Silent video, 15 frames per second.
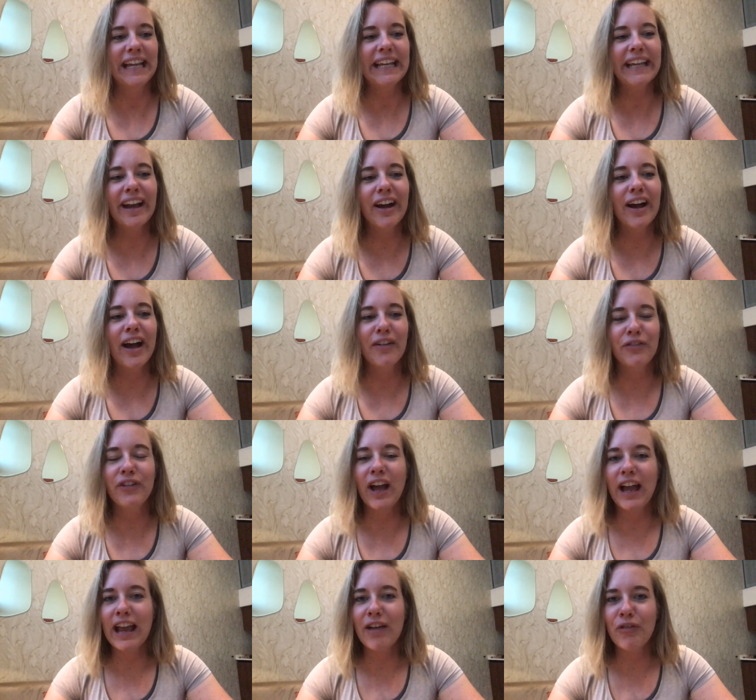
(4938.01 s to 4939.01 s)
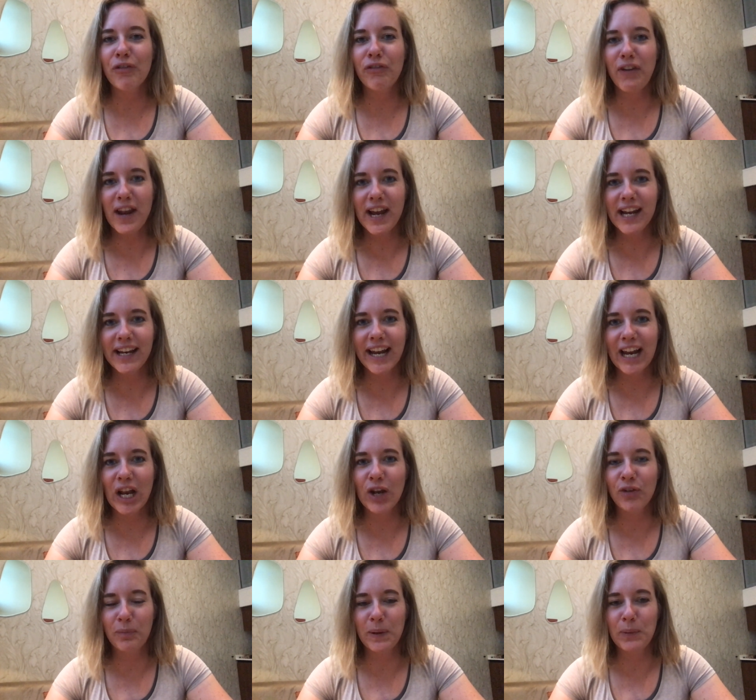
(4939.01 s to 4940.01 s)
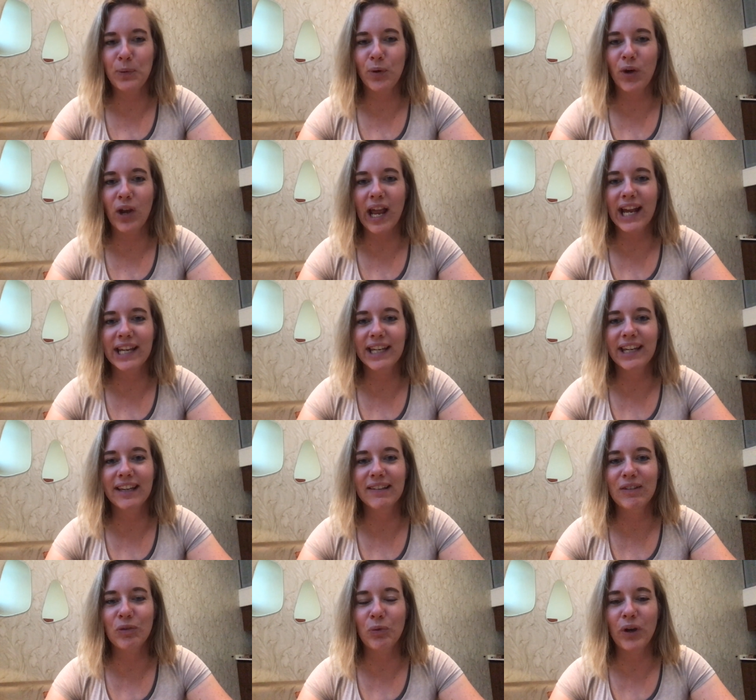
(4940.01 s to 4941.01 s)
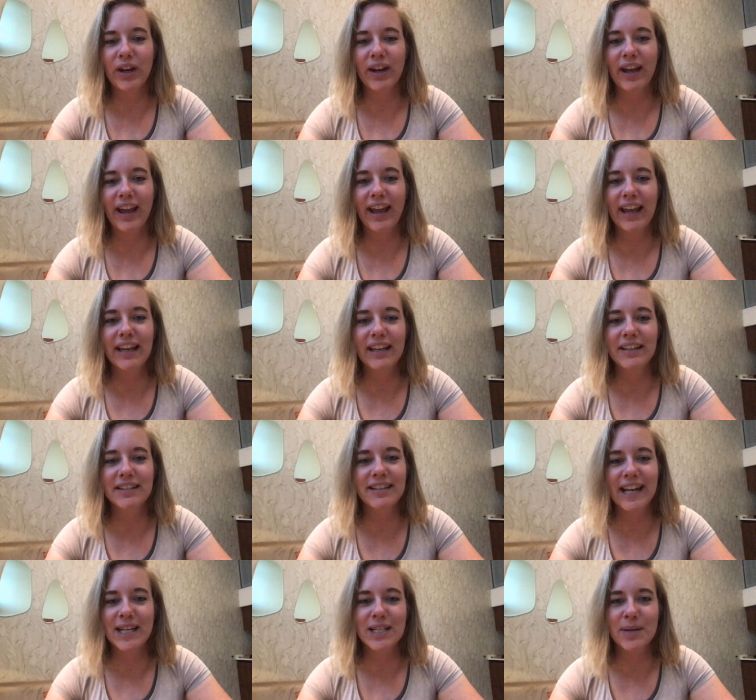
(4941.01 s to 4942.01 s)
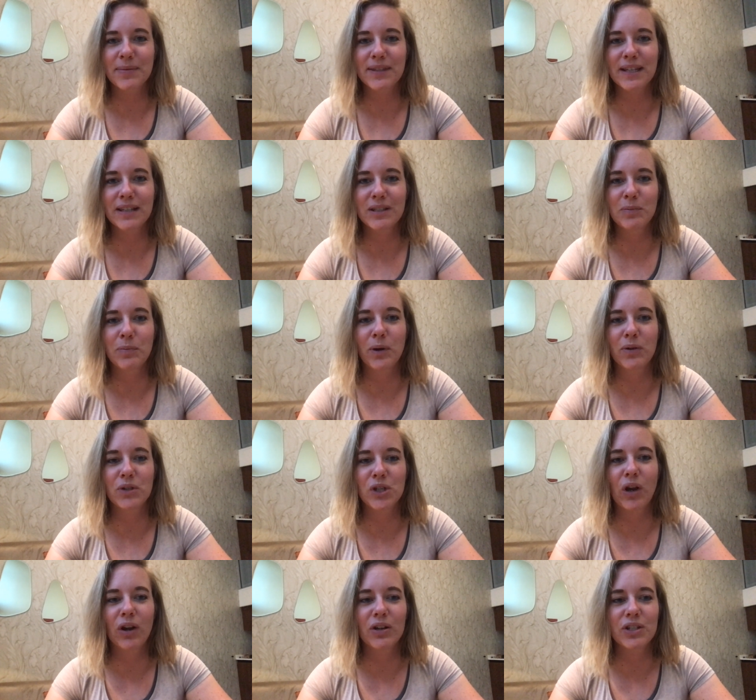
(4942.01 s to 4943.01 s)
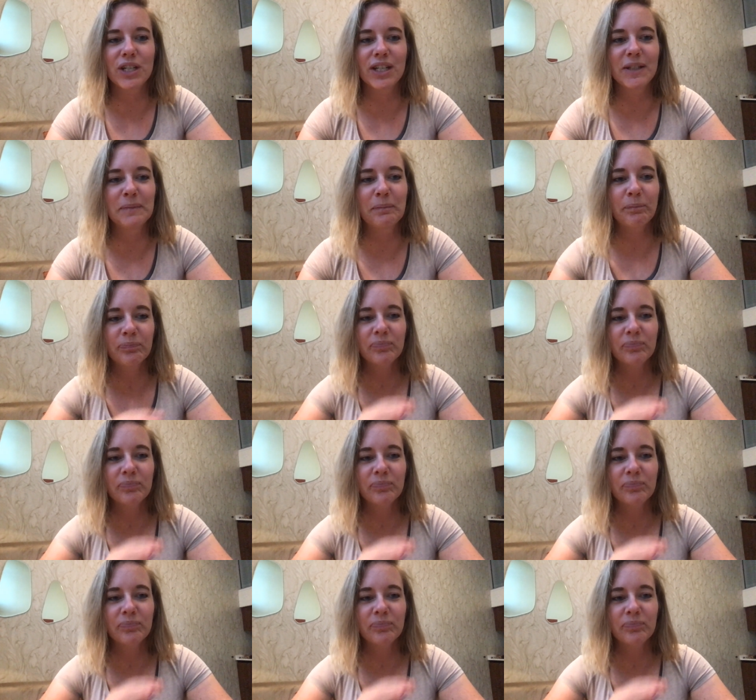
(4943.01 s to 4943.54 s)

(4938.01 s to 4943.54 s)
Yeah, I have a feeling that a lot of people like it when I say some things about geology.